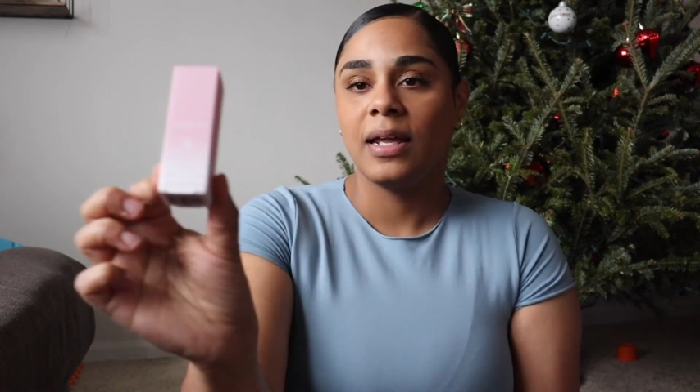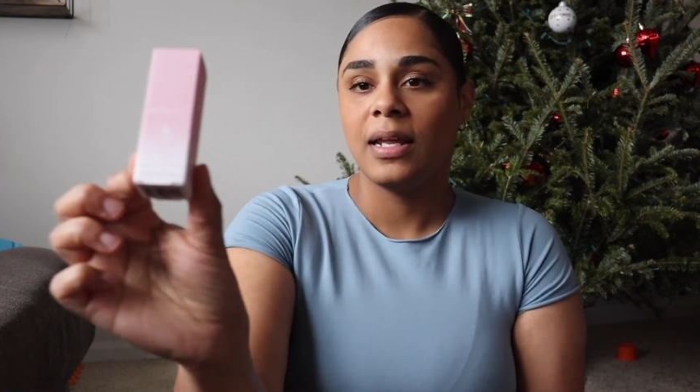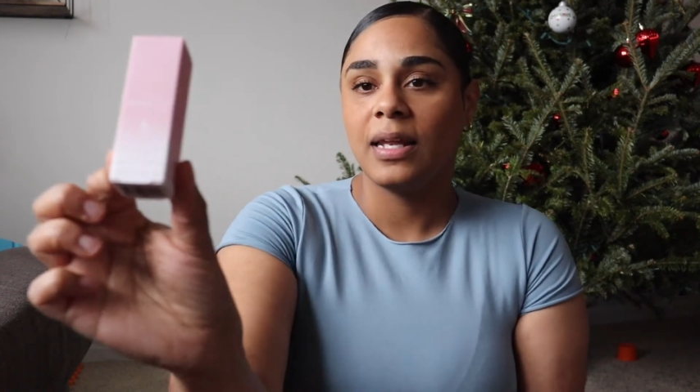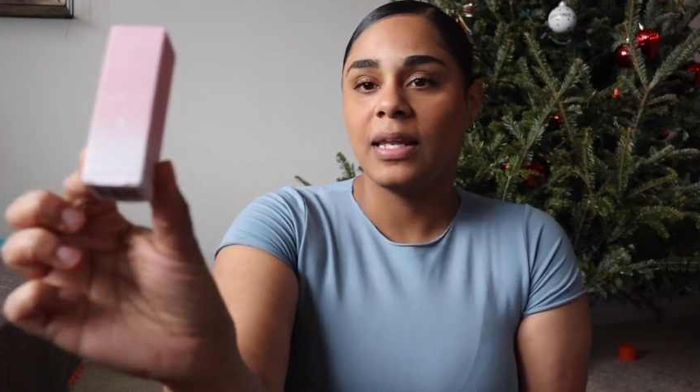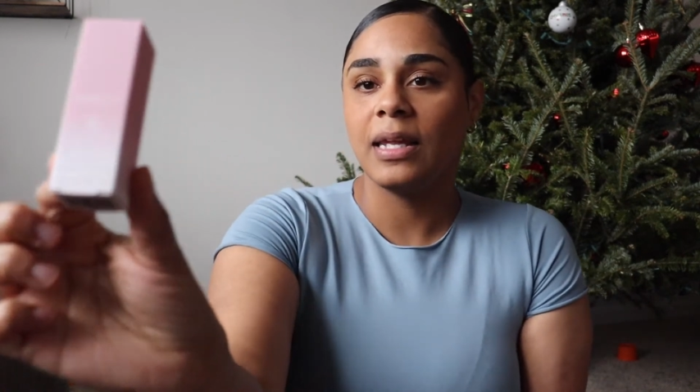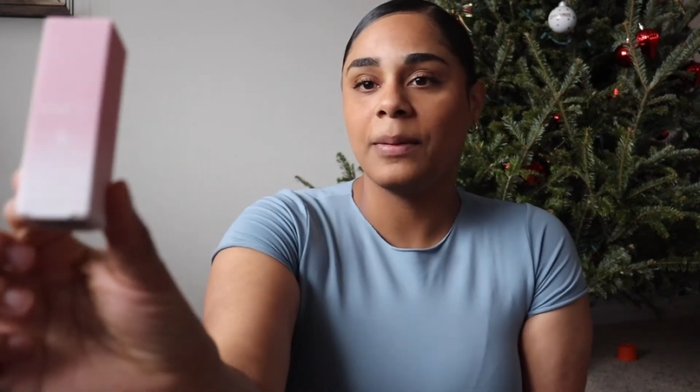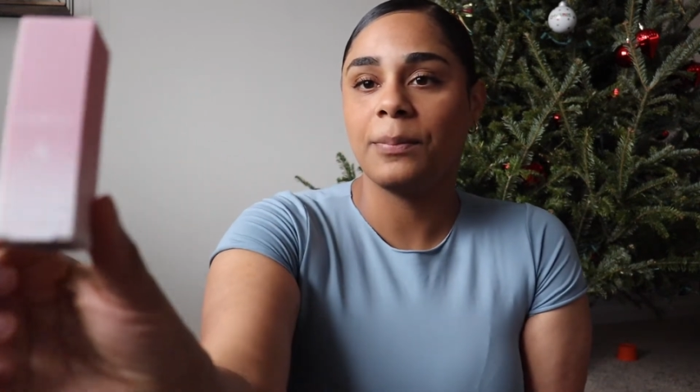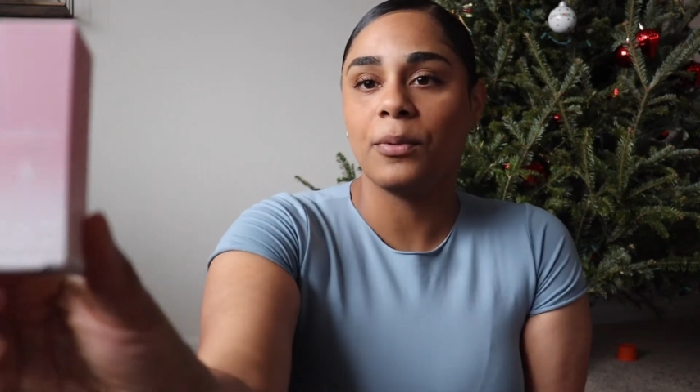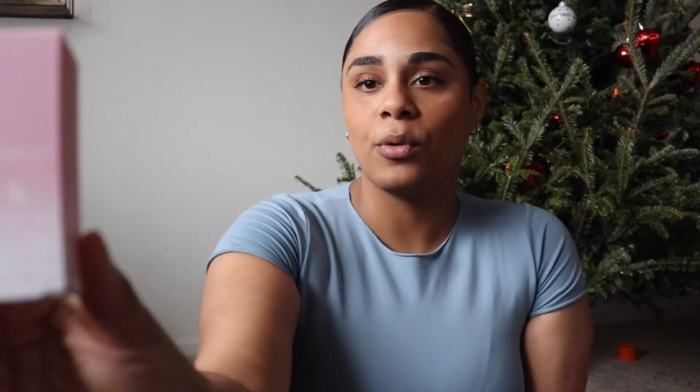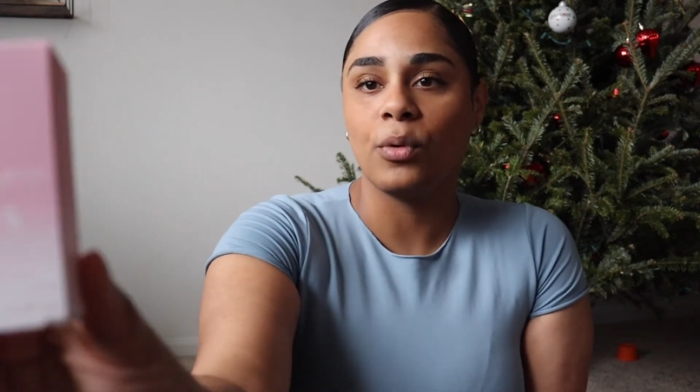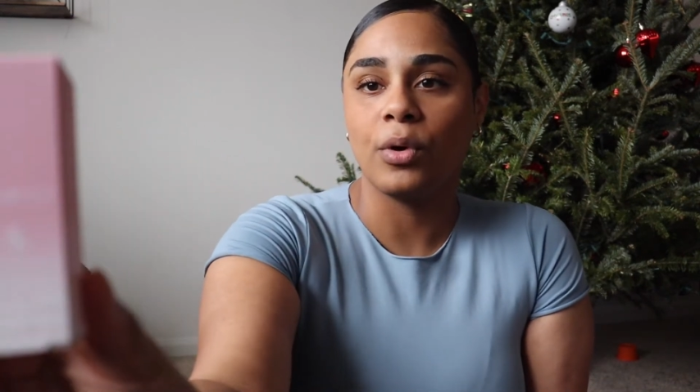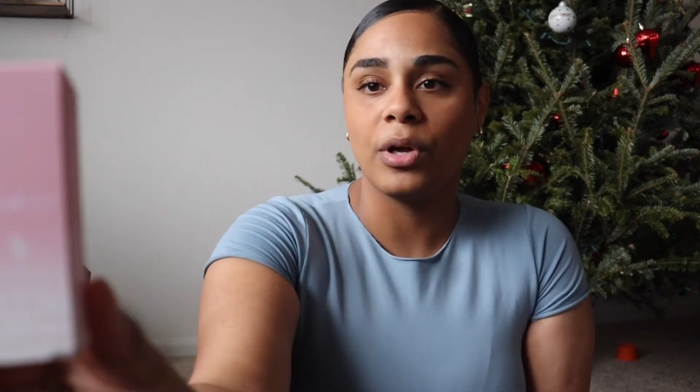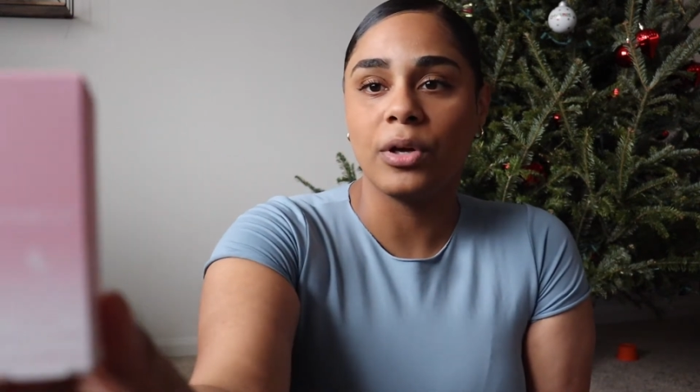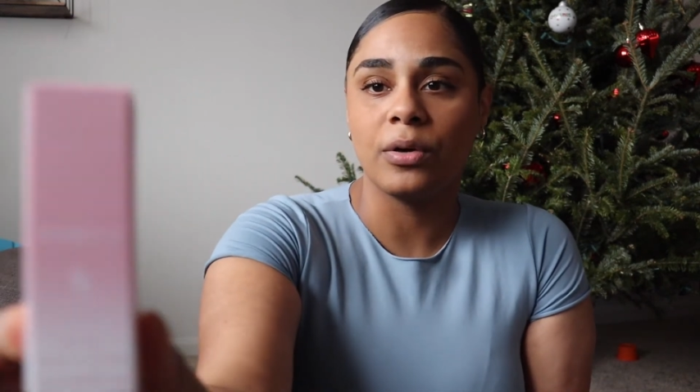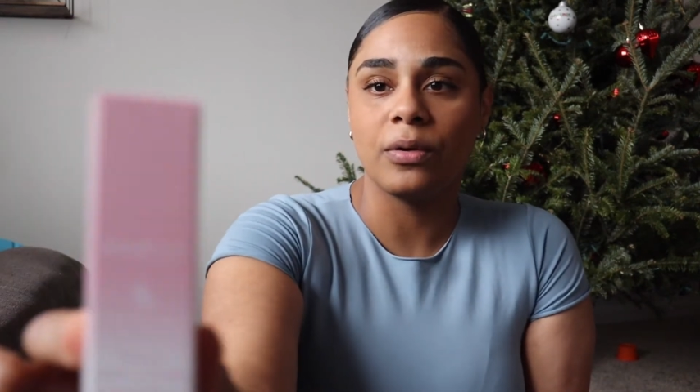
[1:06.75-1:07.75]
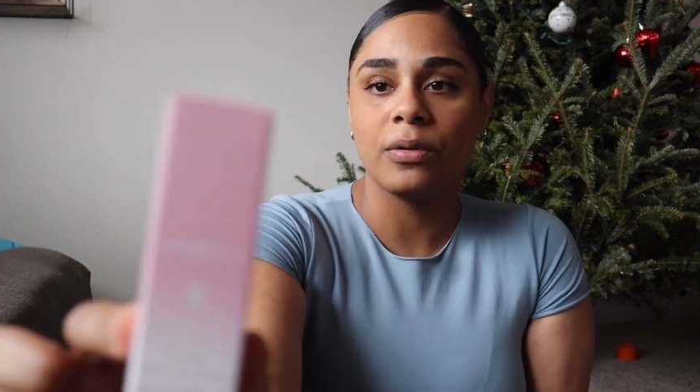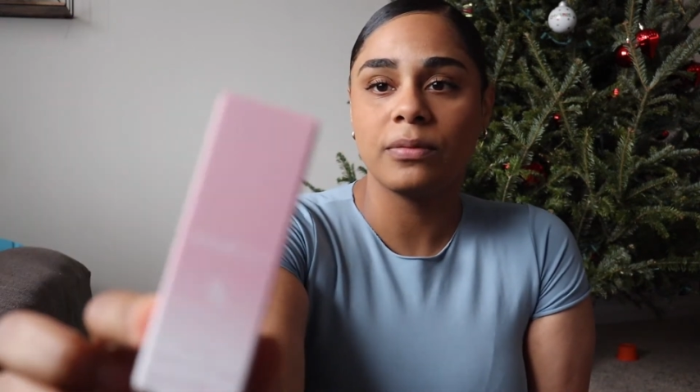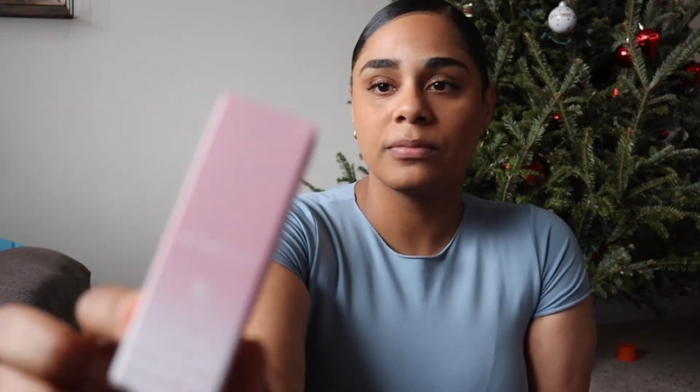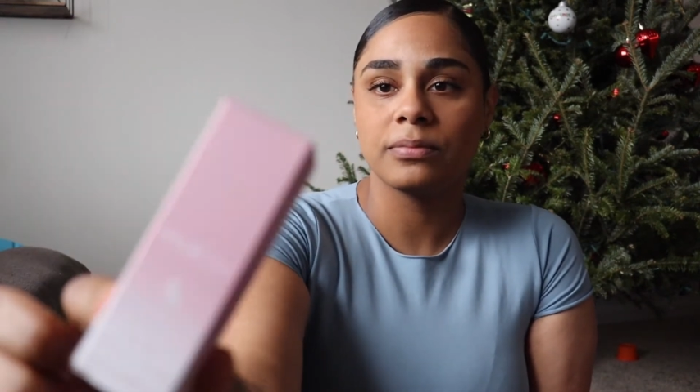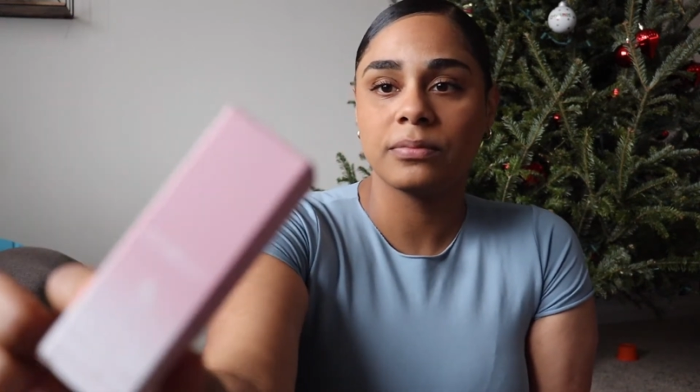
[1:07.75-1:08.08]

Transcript: lip oil.